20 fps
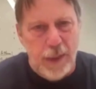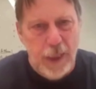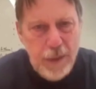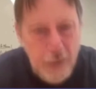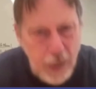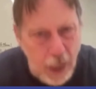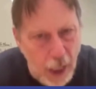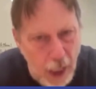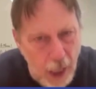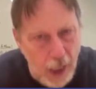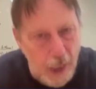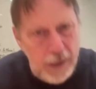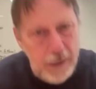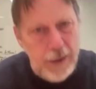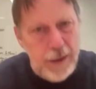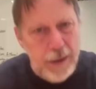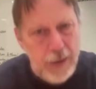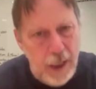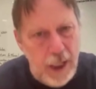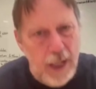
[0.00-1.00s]
That's
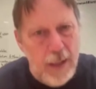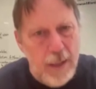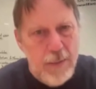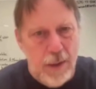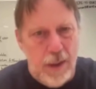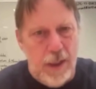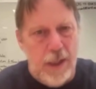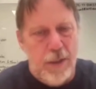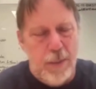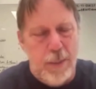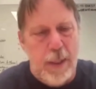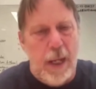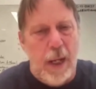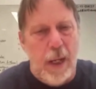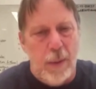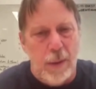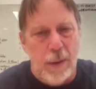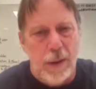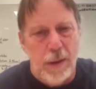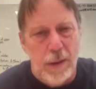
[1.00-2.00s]
100 times less
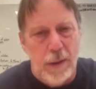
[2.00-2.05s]
power.